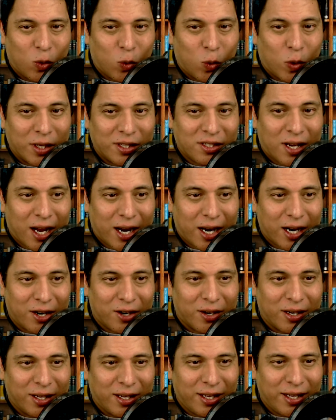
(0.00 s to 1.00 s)
Once
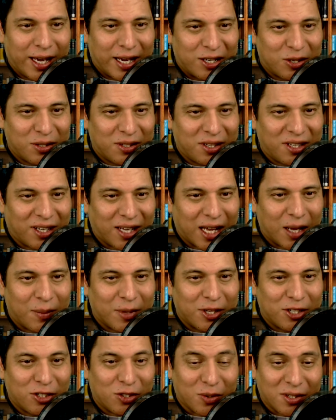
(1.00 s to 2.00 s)
hired, he enters the
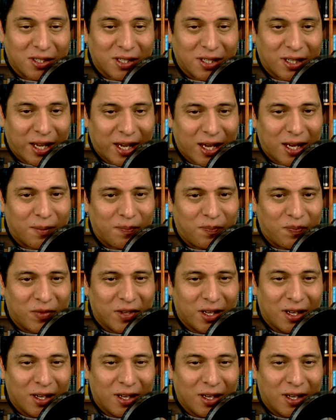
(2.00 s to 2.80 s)
game as soon as he can.